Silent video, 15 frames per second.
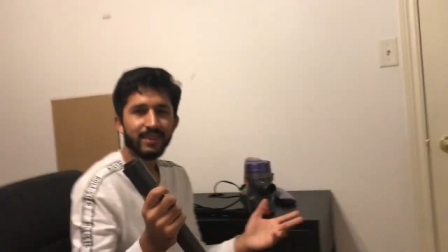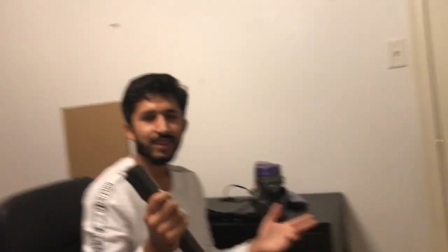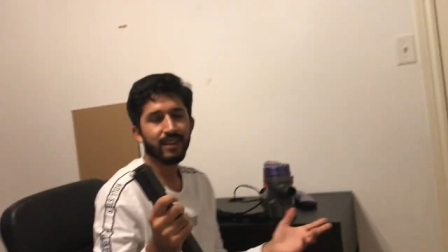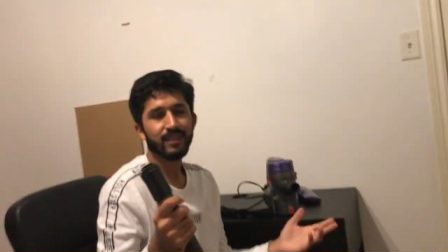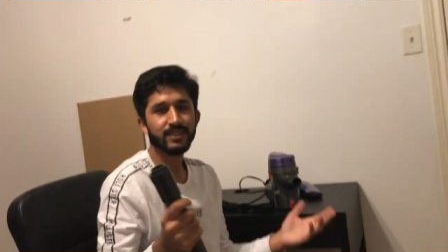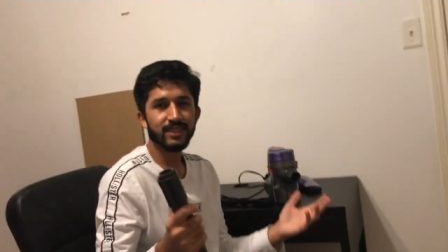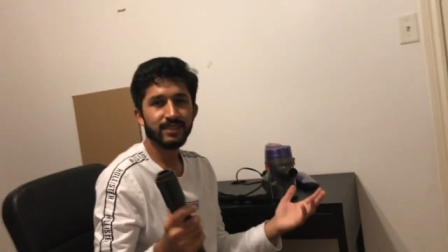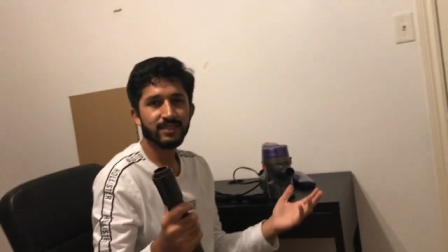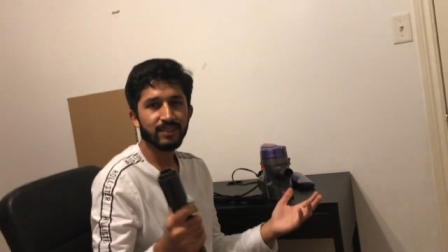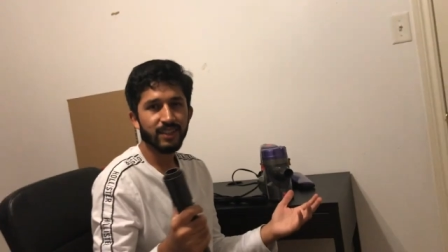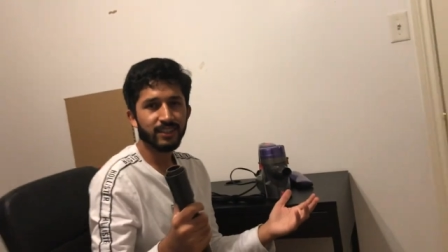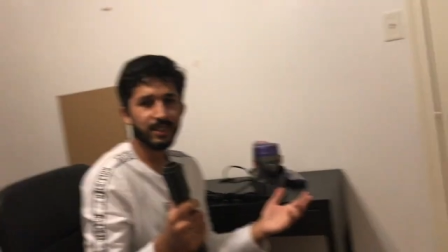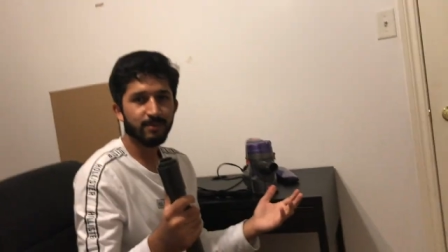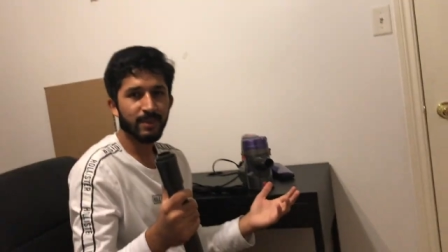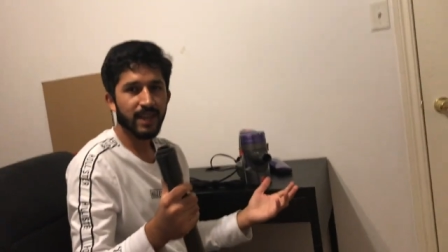there is an
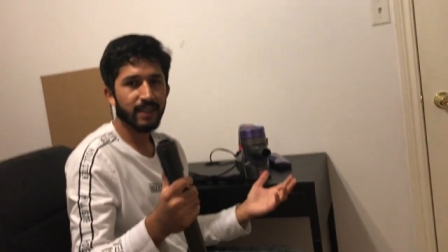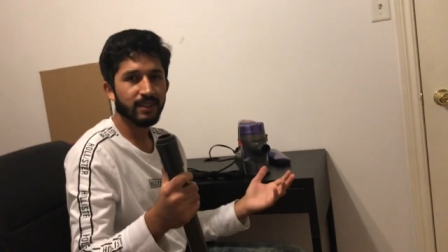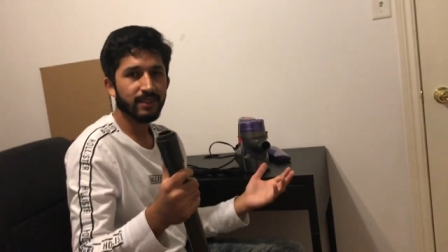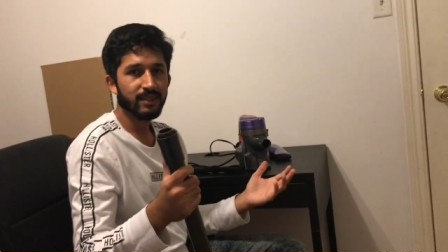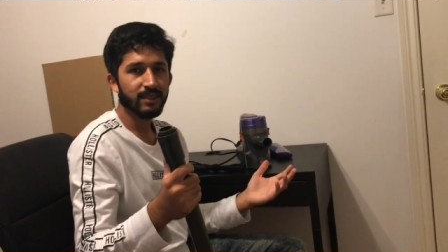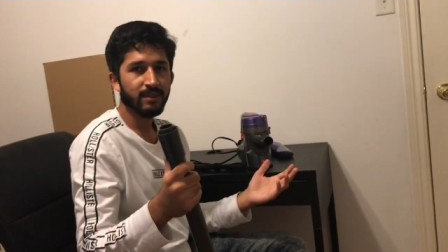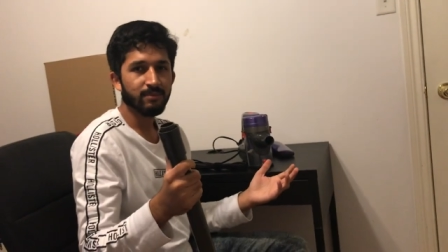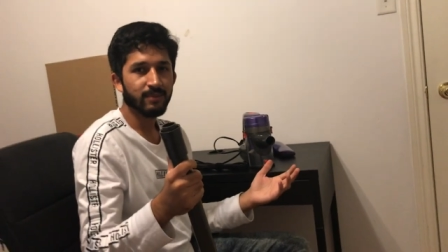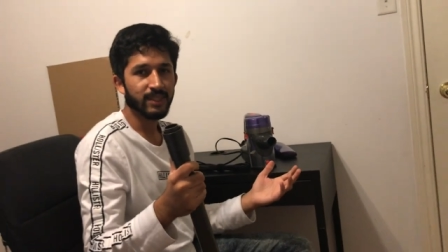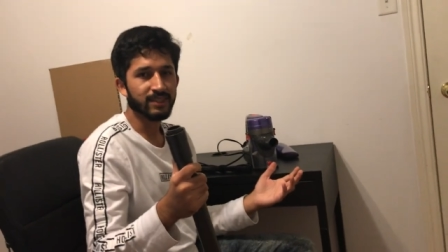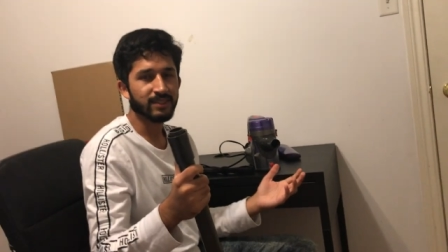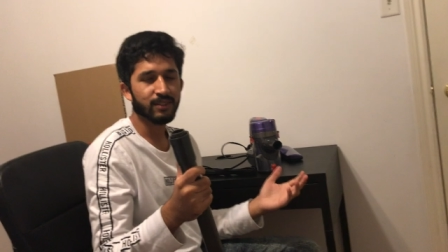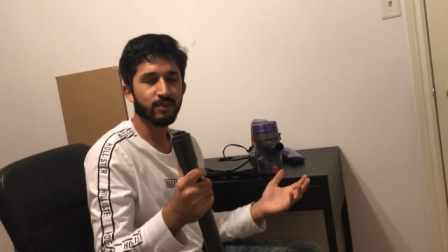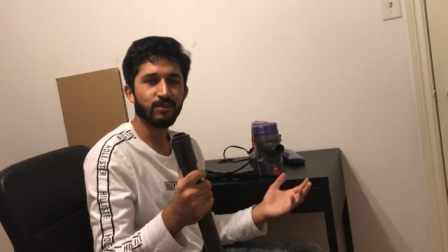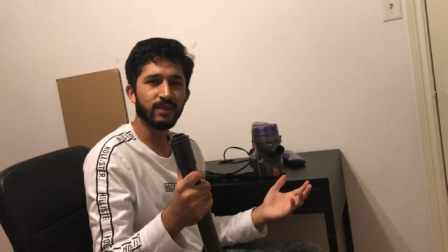instruction manual, but
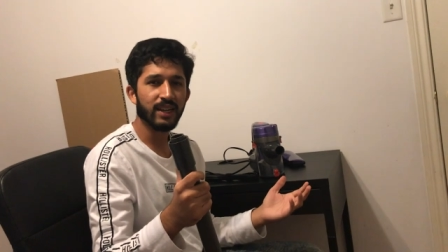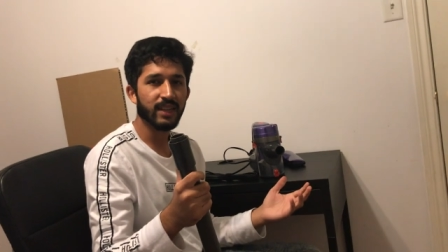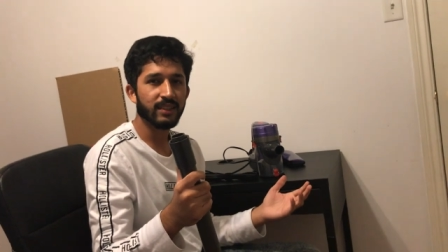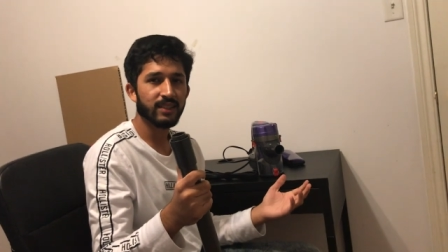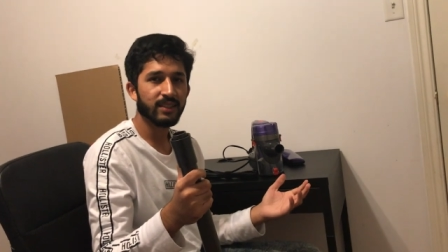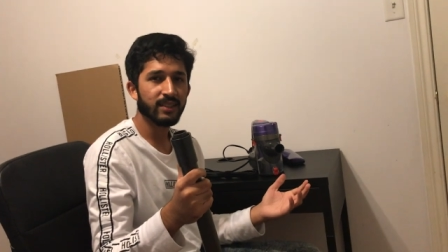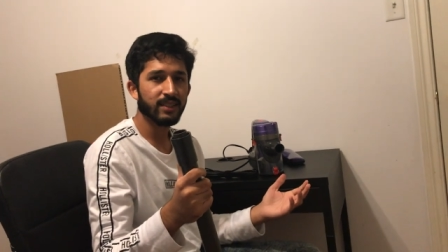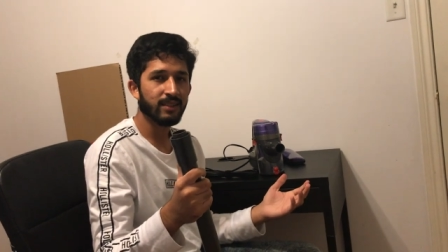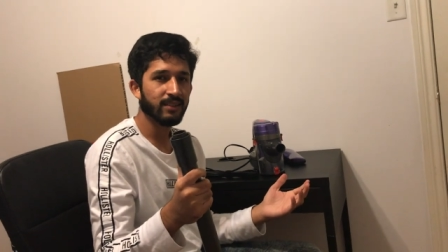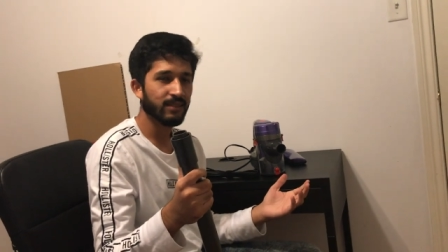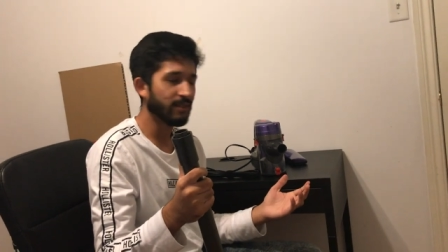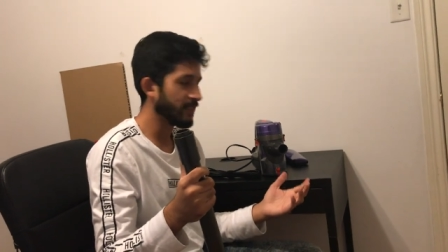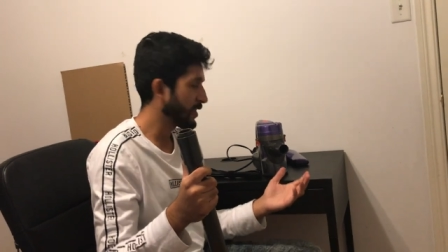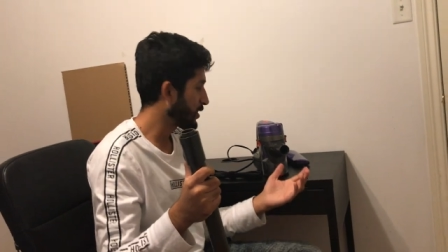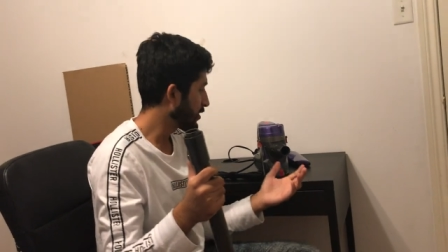screw that.
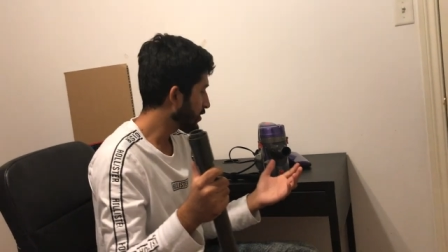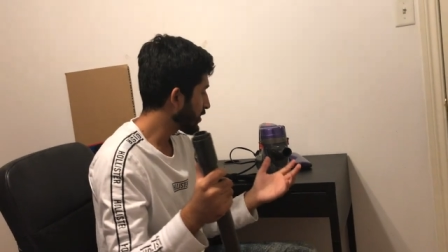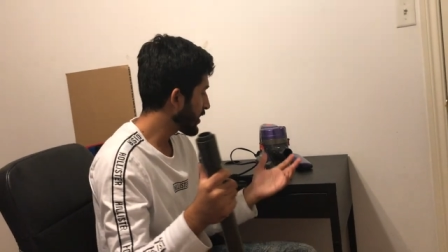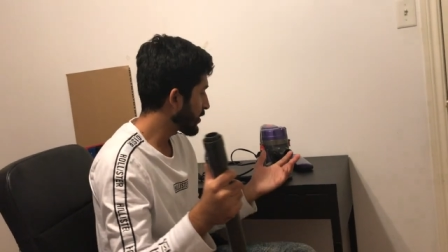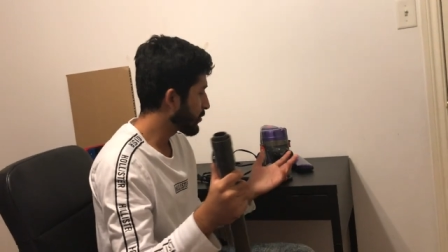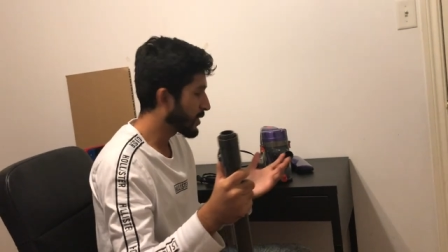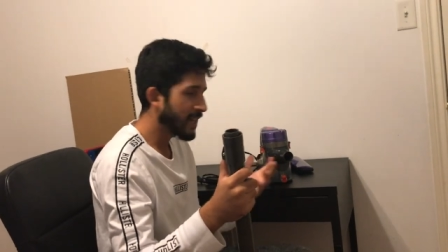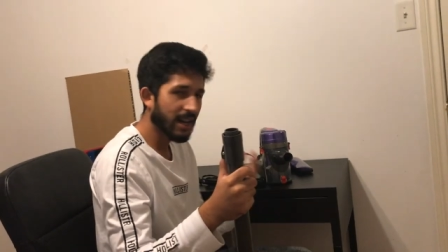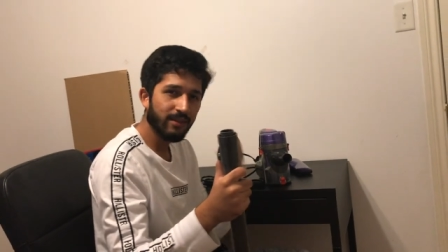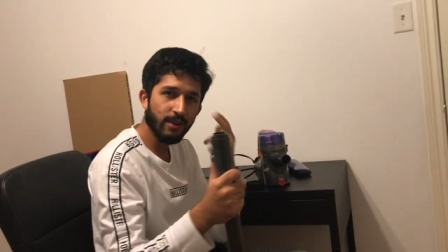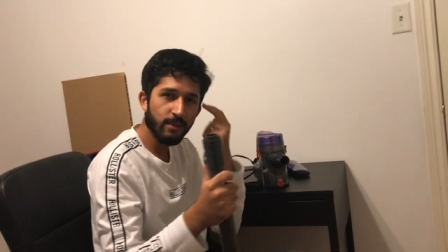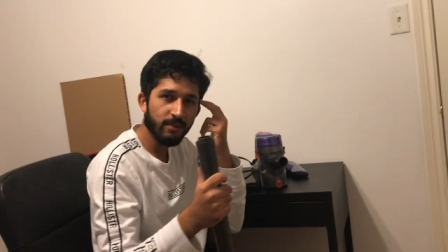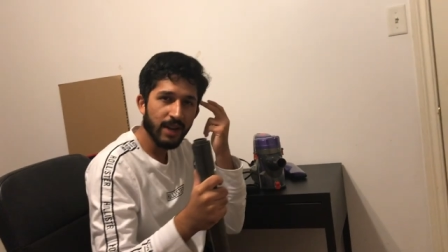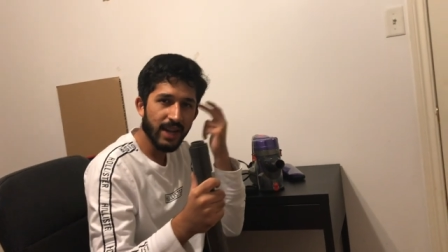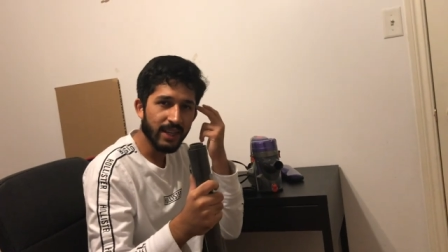You know, like we have
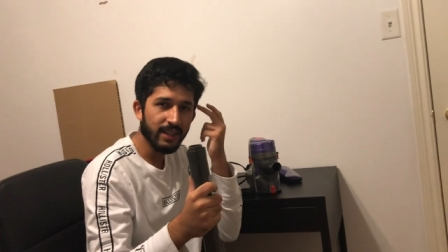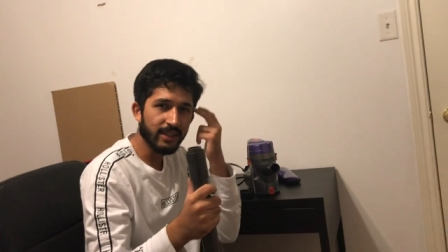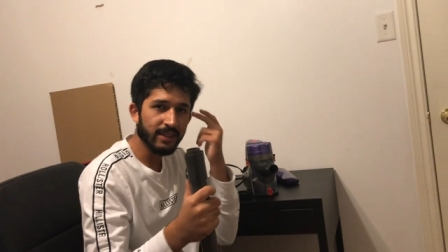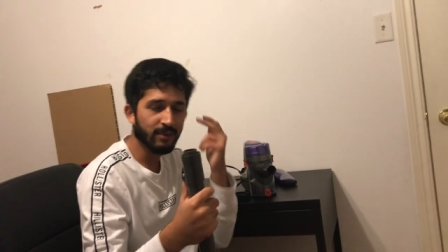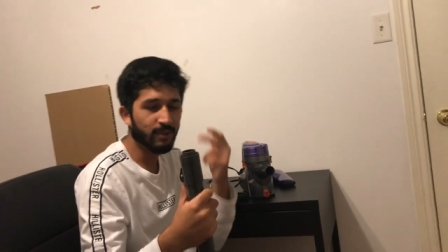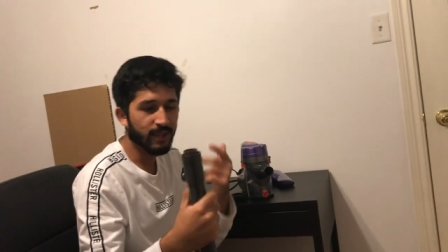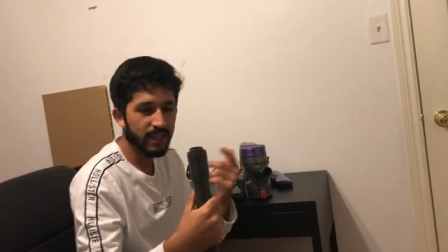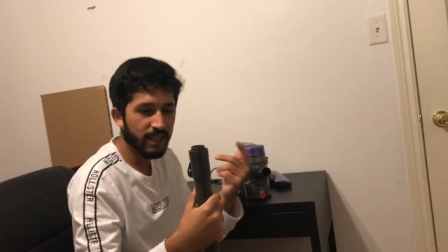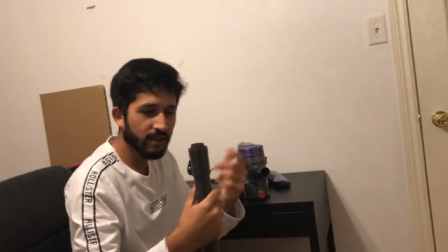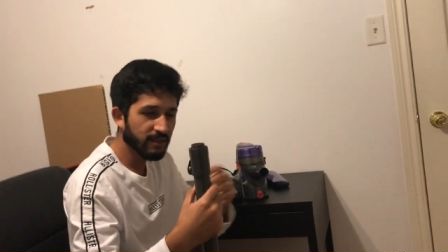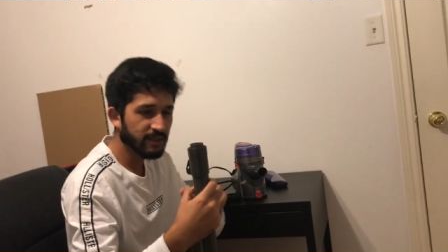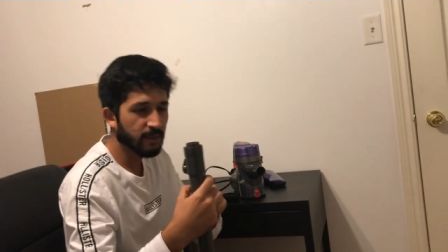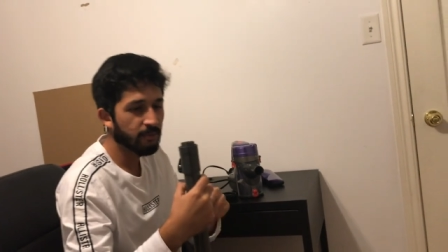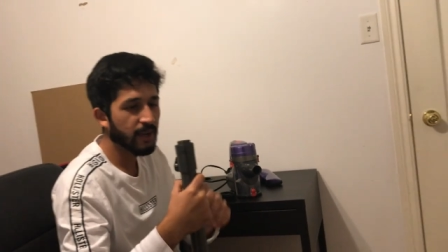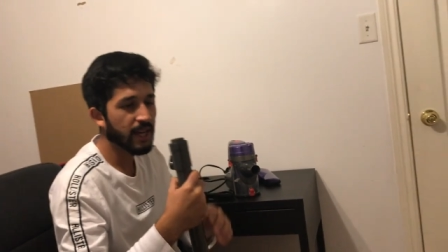our mind. We're gonna
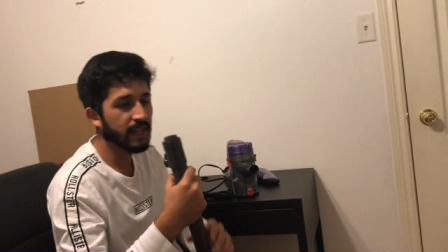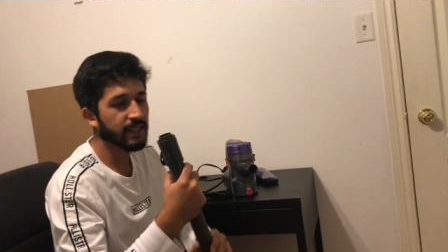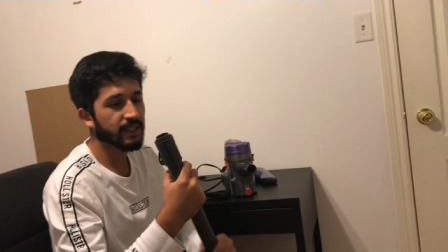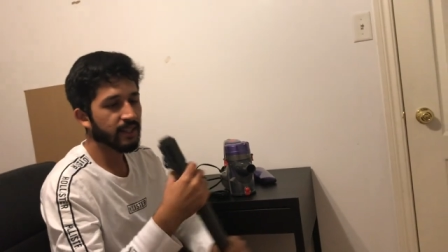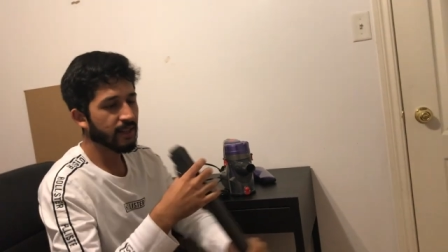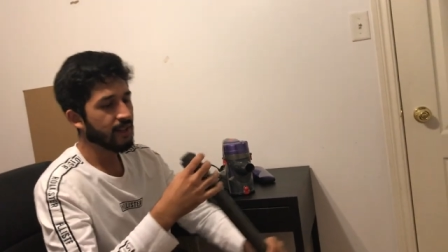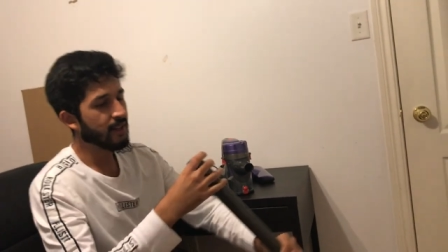use our mind.